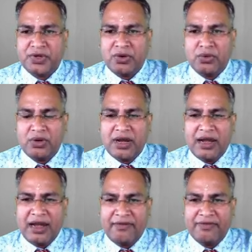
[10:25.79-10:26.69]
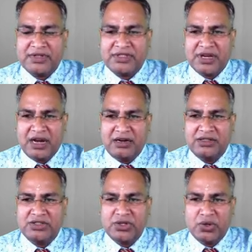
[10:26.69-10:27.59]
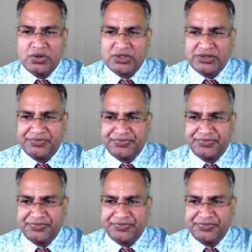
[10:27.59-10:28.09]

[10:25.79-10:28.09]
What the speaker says: root left side nodes.